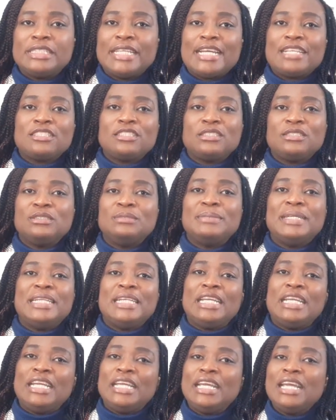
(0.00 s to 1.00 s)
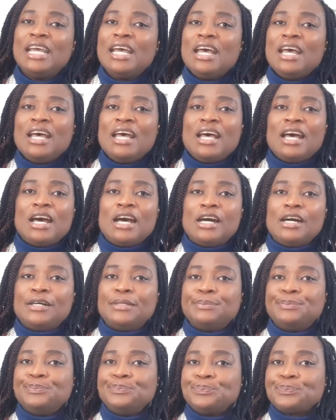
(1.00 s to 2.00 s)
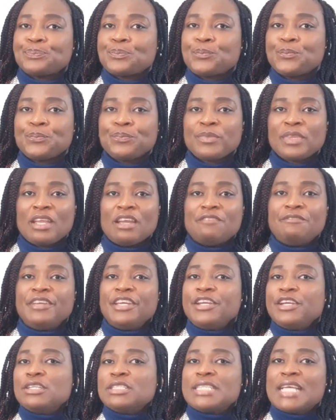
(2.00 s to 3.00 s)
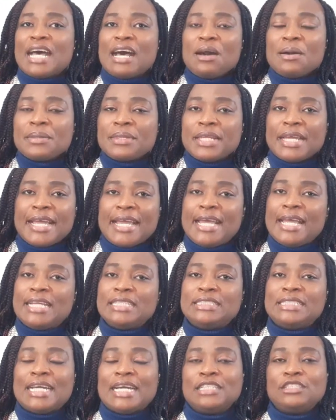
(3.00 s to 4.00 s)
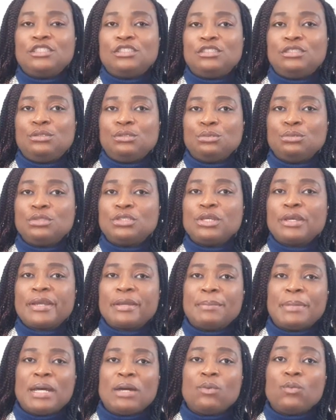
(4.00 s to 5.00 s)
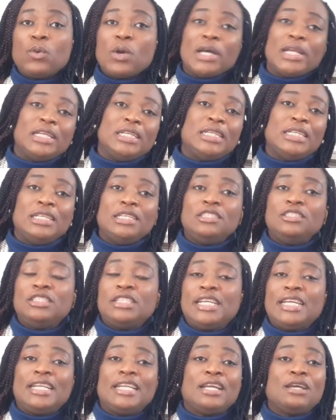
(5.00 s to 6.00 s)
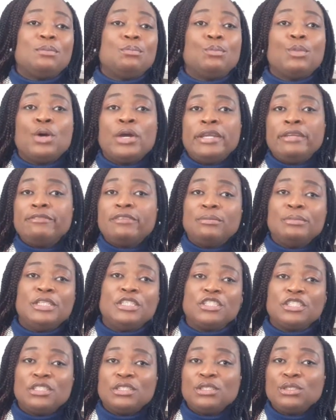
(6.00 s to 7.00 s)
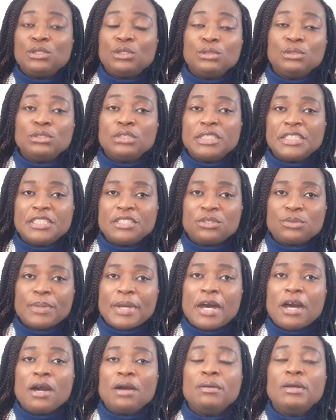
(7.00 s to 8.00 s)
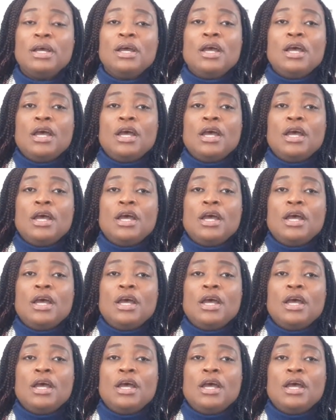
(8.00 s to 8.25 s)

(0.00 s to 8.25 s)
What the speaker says: There are so many videos out there that do talk about what it is. You can get more information on Google as well.